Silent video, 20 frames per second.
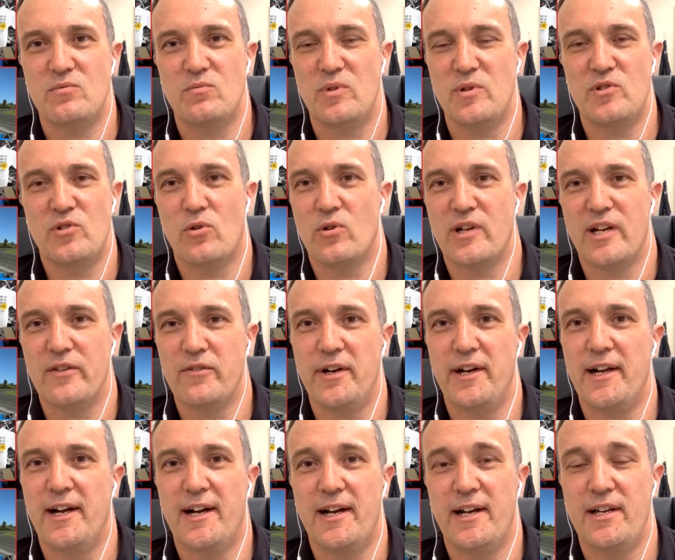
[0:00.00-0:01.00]
we talk
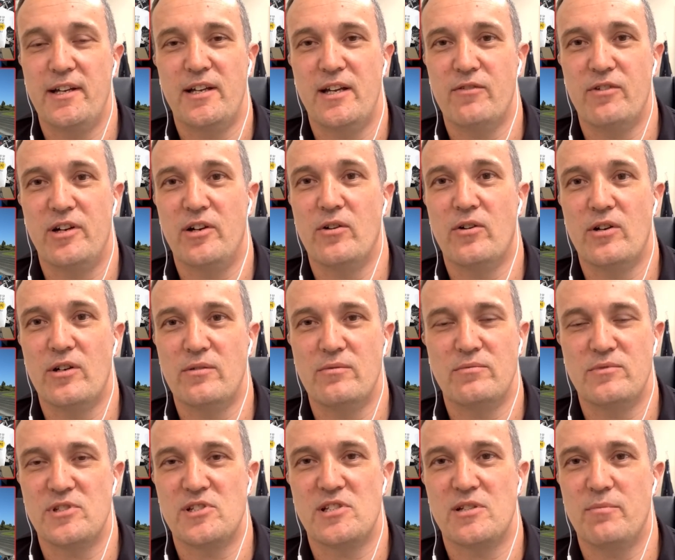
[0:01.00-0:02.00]
every day, every night,
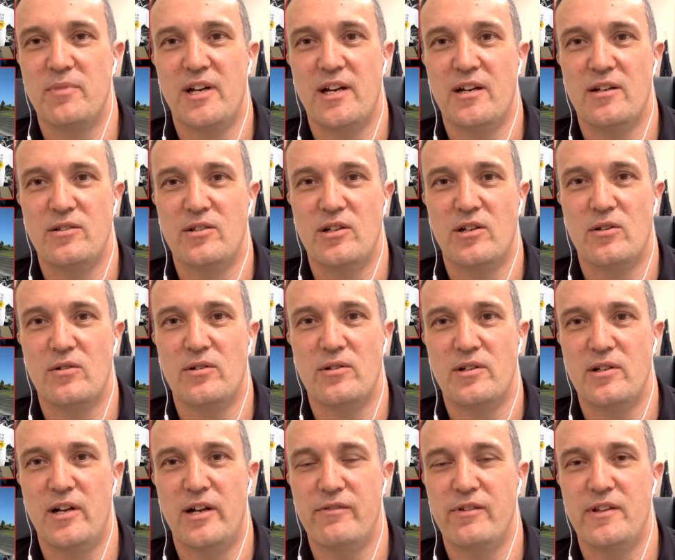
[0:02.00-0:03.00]
just about, you know, on
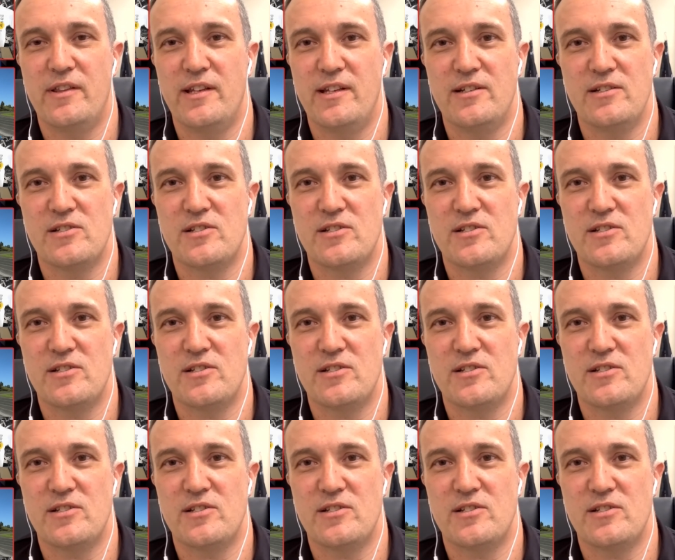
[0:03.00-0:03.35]
everything.